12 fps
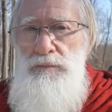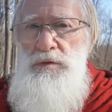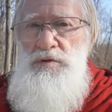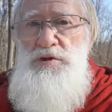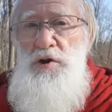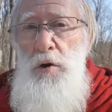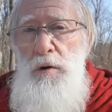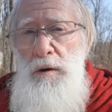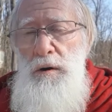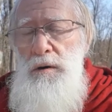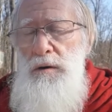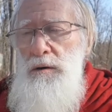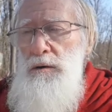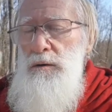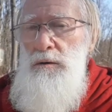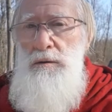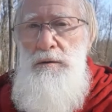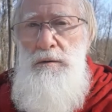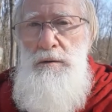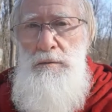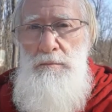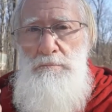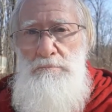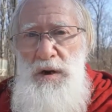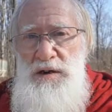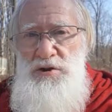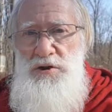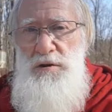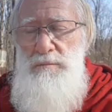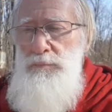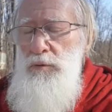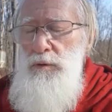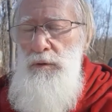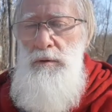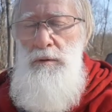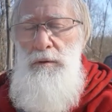So, Mexican border.